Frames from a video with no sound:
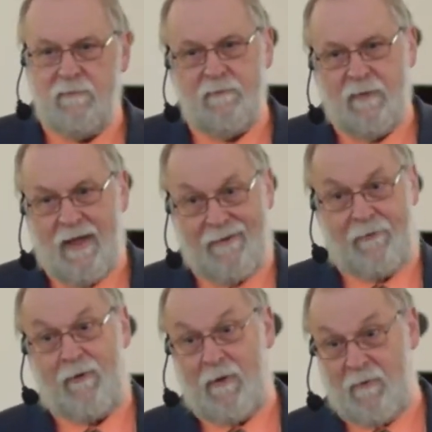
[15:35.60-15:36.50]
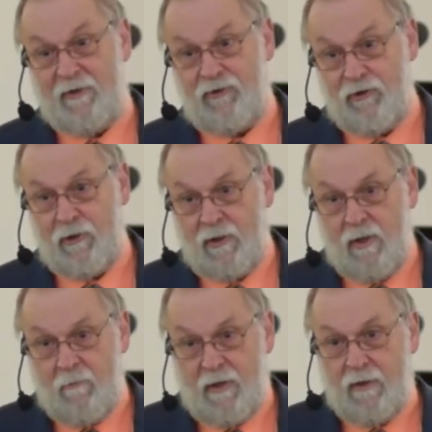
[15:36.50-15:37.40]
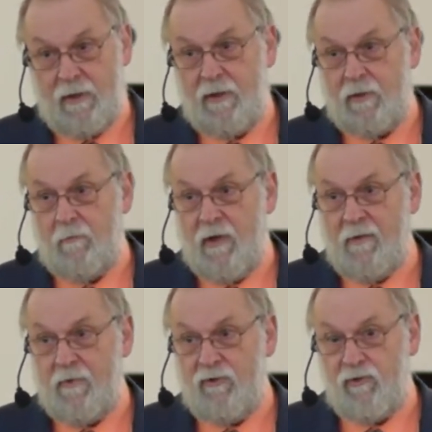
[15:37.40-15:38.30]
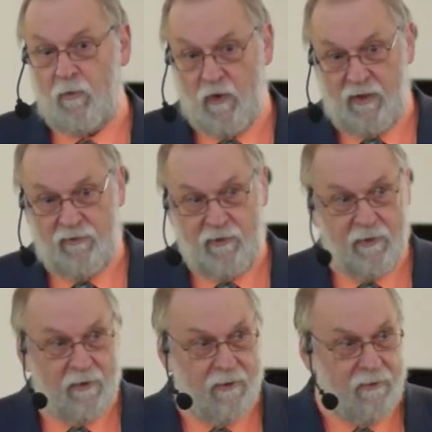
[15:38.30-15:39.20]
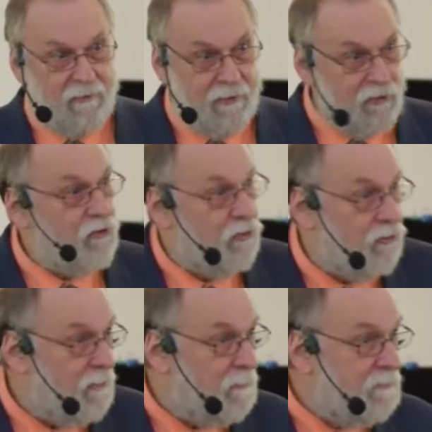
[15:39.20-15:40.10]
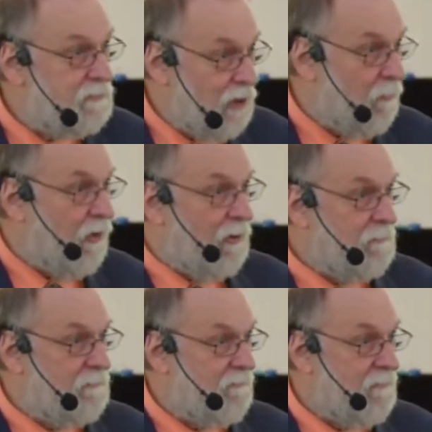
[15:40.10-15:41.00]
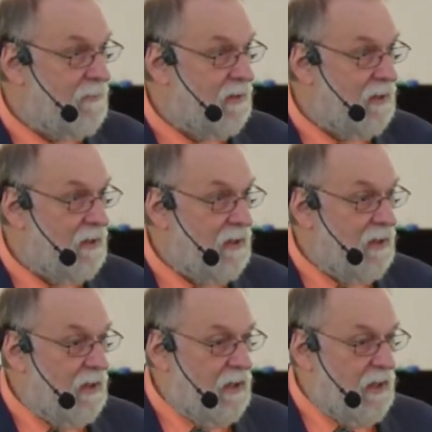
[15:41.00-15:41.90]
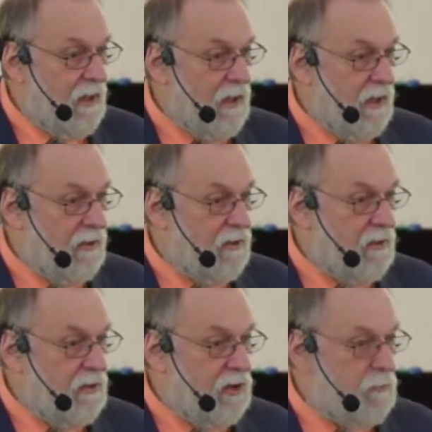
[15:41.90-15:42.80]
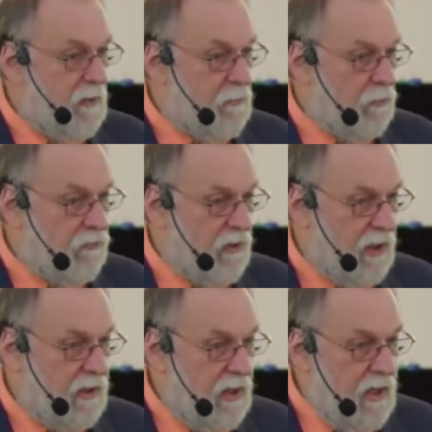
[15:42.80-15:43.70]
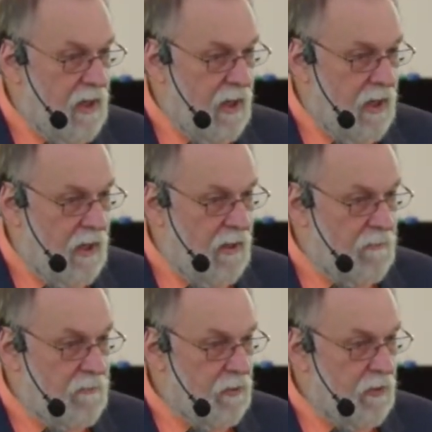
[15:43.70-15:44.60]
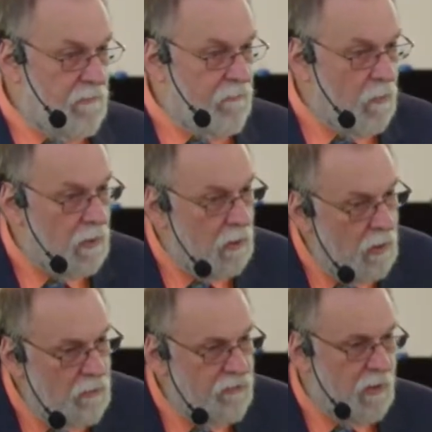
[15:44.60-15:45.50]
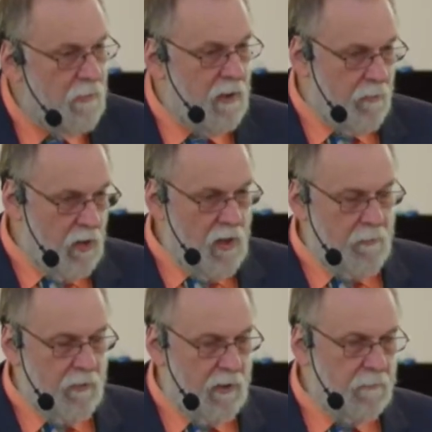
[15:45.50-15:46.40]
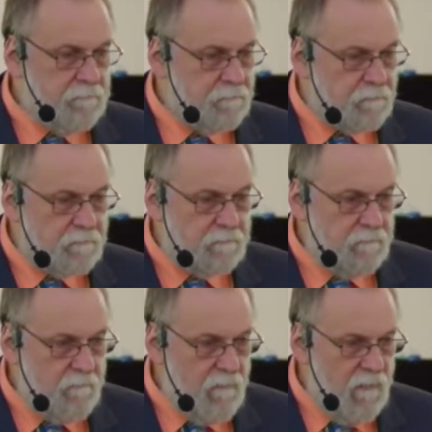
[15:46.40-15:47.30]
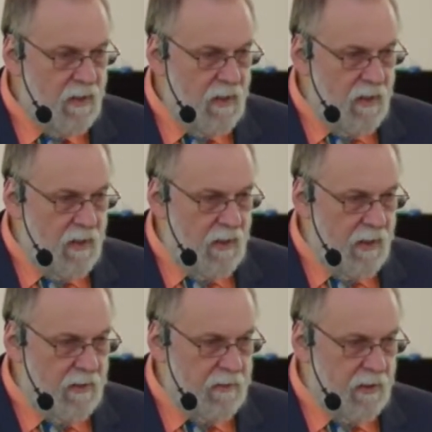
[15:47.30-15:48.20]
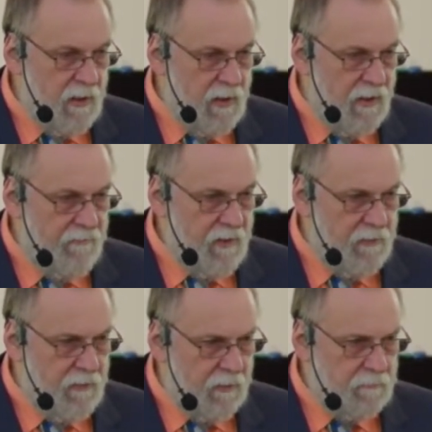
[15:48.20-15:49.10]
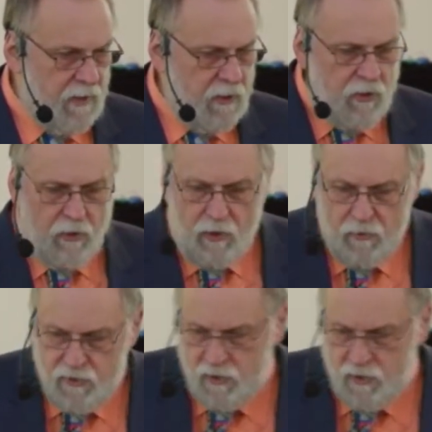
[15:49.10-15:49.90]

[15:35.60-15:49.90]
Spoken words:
I don't know, I'm not sure, but I think there might be some waste in the system somewhere. And these people are saying, they're gonna foreclose on my property and then I'll have nothing. You know, it used to